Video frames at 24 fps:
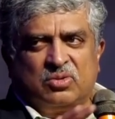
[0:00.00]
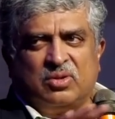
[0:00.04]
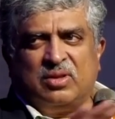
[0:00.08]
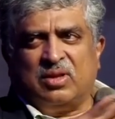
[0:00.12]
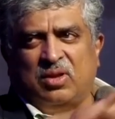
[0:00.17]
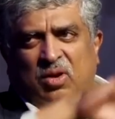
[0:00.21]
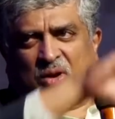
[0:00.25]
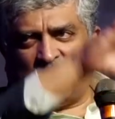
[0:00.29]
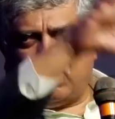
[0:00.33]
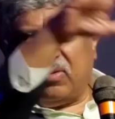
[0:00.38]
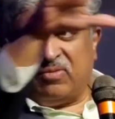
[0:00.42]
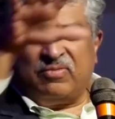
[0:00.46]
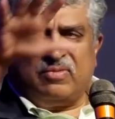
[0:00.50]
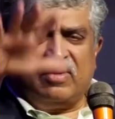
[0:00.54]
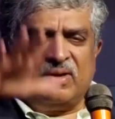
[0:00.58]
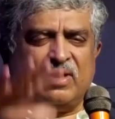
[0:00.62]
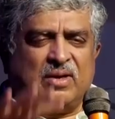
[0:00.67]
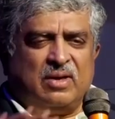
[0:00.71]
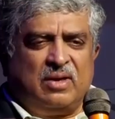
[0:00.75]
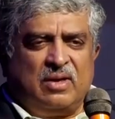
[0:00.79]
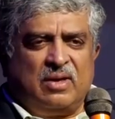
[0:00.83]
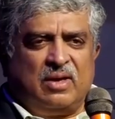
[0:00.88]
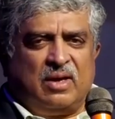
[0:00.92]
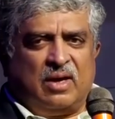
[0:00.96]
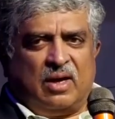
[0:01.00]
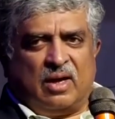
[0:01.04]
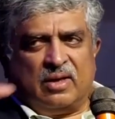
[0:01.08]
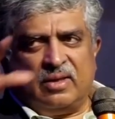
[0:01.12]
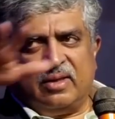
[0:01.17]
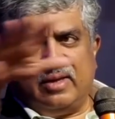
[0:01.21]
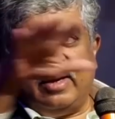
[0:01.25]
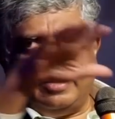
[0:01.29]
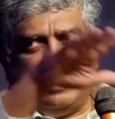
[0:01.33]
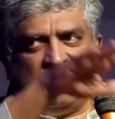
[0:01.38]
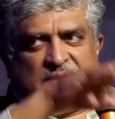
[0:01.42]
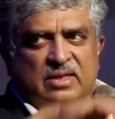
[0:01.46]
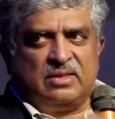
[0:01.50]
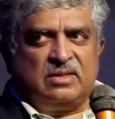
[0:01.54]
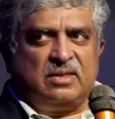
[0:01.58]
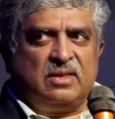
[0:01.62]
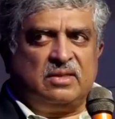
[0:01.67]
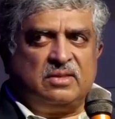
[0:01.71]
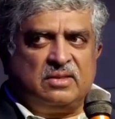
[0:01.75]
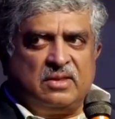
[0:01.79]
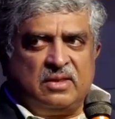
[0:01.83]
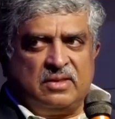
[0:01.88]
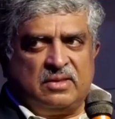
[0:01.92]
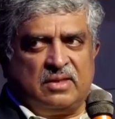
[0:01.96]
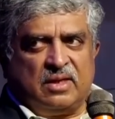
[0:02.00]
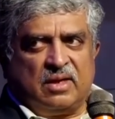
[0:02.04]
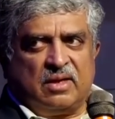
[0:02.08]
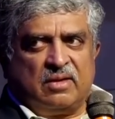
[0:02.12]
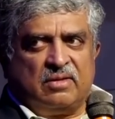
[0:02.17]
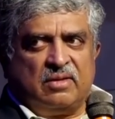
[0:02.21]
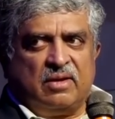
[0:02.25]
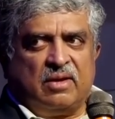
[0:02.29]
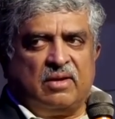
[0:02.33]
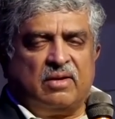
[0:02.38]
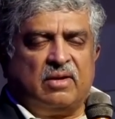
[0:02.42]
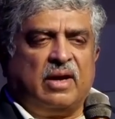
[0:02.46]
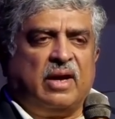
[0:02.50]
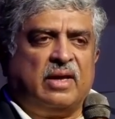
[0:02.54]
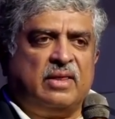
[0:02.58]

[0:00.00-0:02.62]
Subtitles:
So there are a lot of other adjacencies that are there.